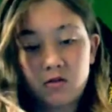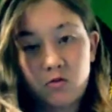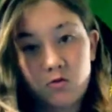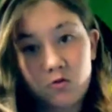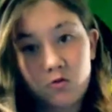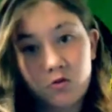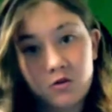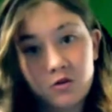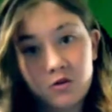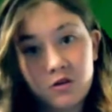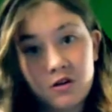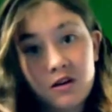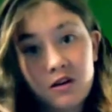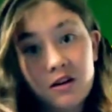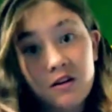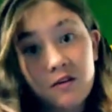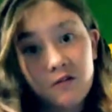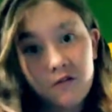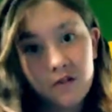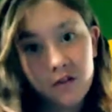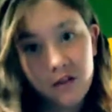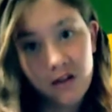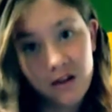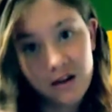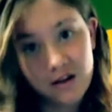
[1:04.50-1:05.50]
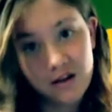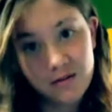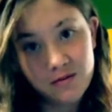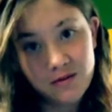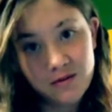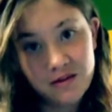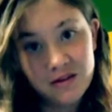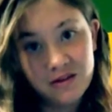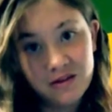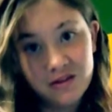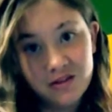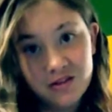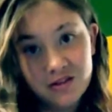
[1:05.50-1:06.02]
or if you're like
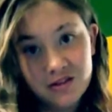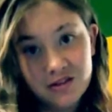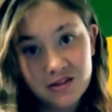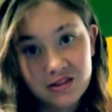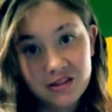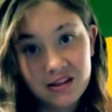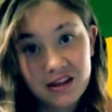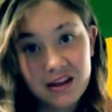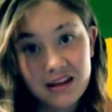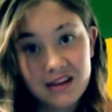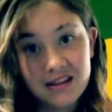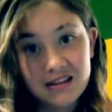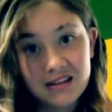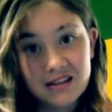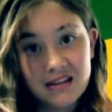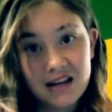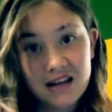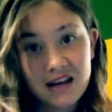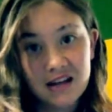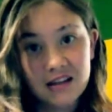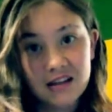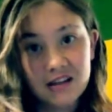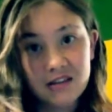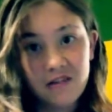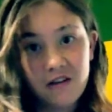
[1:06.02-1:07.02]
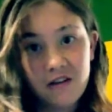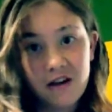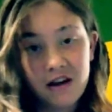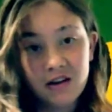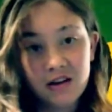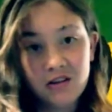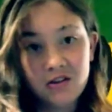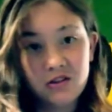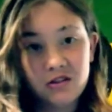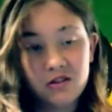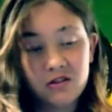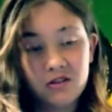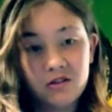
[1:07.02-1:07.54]
me and you just like
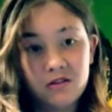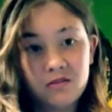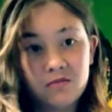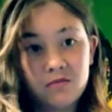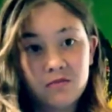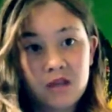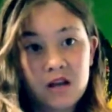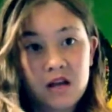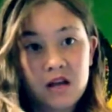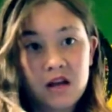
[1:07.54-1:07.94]
satisfaction,